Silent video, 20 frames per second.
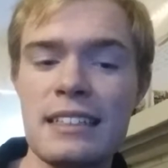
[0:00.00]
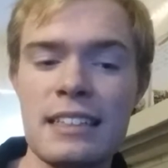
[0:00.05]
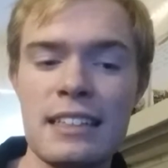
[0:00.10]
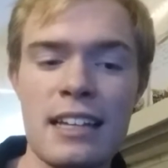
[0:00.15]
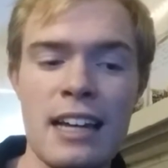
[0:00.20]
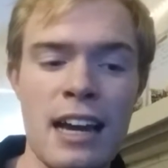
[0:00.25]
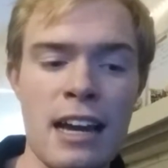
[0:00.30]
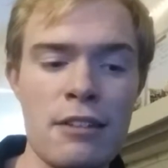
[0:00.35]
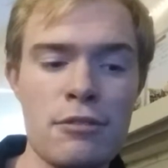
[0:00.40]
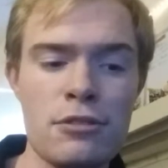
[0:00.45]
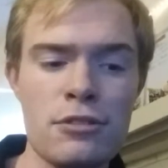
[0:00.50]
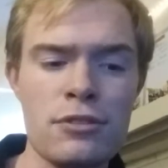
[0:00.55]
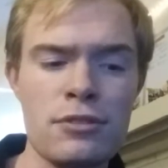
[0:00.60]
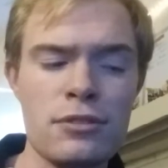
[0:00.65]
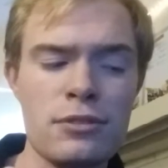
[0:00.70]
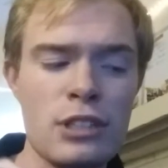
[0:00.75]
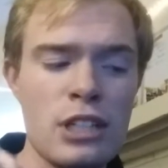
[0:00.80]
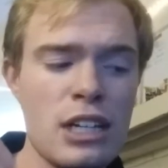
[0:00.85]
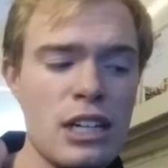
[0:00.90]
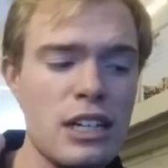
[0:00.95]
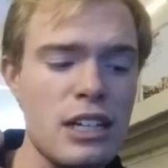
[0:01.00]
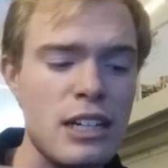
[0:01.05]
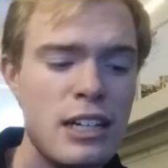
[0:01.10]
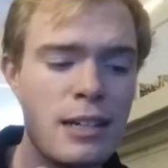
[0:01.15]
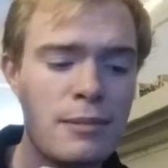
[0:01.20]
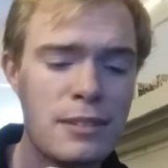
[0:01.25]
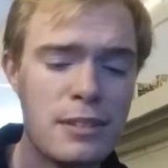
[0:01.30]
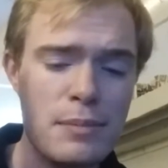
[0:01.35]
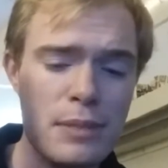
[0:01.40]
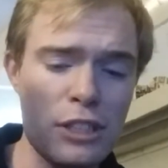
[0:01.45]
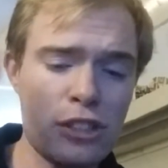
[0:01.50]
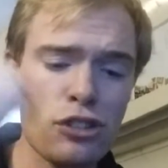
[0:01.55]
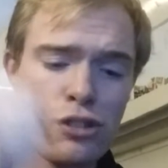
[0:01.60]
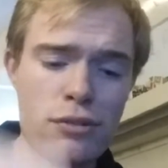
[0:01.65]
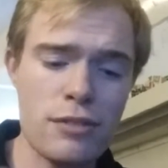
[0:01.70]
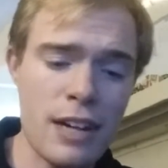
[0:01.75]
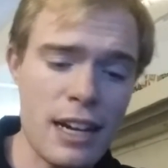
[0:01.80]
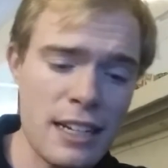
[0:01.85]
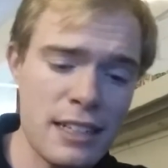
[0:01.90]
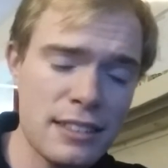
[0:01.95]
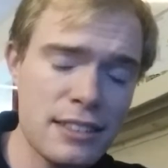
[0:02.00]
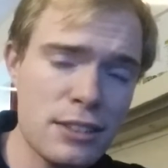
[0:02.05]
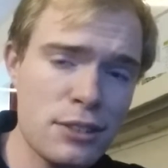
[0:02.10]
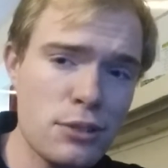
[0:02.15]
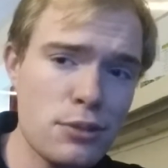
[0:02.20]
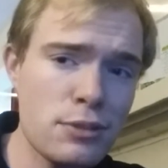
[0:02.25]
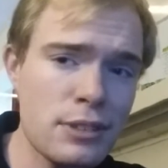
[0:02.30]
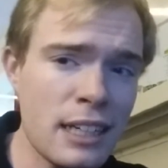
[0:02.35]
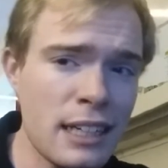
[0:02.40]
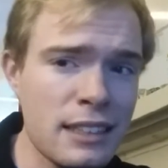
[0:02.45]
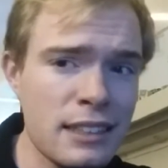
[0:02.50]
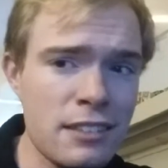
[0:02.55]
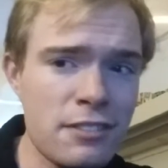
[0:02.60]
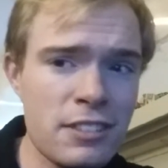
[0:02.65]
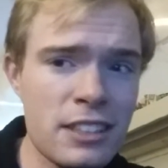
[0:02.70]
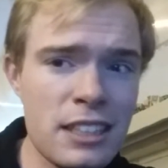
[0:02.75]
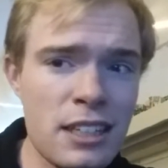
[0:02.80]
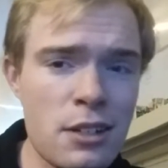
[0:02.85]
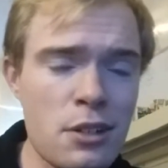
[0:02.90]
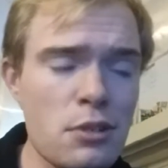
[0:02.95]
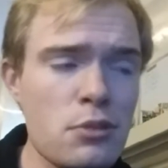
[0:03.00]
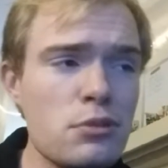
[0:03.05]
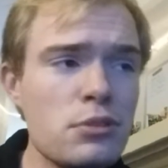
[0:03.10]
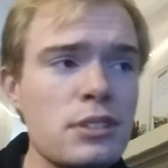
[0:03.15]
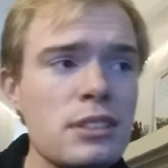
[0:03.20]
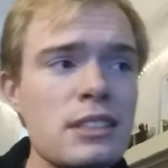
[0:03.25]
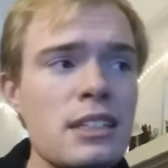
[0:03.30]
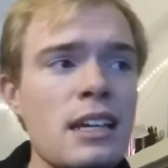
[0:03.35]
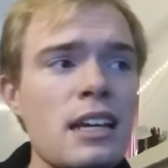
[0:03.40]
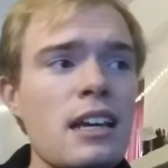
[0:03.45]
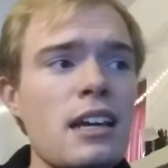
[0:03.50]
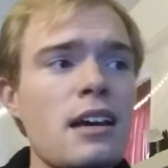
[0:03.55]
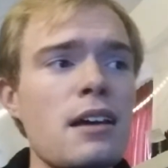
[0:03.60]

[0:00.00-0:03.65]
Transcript: And I will, I'm gonna be trying to do daily videos,